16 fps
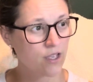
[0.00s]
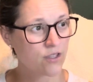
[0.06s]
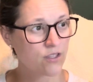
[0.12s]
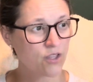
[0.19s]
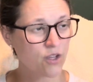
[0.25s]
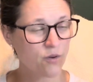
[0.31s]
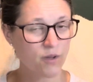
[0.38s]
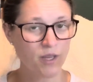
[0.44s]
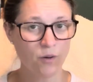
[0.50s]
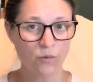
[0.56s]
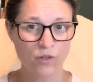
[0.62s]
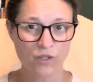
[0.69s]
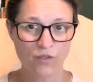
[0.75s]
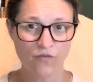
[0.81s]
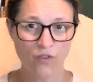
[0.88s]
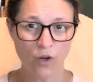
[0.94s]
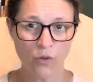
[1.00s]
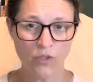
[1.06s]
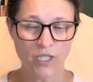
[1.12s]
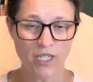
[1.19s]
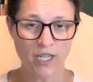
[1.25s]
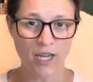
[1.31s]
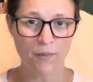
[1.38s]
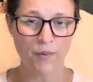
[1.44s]
So it was
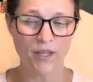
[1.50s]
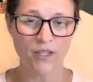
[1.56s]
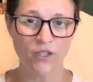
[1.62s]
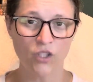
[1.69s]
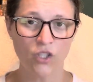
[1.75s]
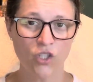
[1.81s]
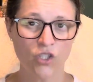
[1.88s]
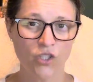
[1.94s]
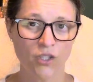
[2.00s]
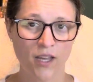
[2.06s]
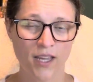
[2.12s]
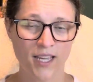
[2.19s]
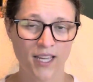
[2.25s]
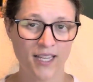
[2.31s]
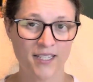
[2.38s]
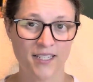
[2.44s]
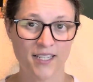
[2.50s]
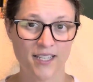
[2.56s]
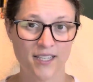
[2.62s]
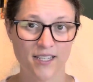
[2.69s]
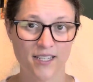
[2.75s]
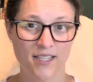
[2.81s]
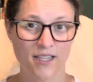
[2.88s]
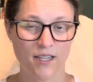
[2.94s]
folded up. It looked like a
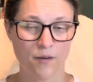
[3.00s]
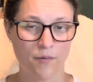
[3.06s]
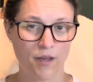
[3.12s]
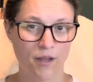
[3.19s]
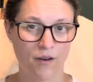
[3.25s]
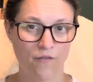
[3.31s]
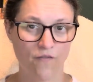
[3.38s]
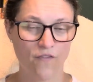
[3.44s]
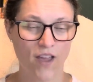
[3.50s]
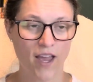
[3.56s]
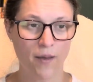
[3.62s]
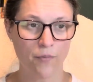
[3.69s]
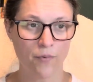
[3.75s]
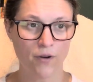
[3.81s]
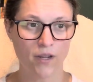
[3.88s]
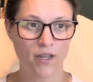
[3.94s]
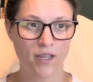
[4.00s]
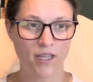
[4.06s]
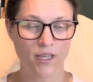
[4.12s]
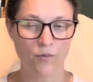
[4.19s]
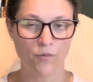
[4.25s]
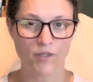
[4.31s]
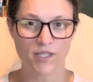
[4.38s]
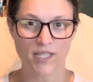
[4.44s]
decent amount of fabric.
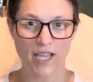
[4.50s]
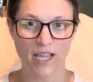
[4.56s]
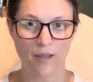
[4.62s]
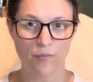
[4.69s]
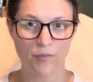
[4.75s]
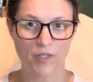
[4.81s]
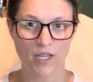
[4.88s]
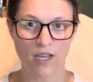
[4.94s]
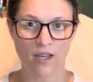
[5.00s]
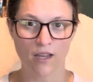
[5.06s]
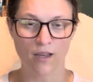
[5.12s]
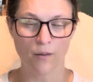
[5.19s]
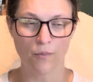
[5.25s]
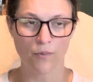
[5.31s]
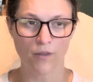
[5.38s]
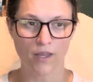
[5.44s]
It was taped up.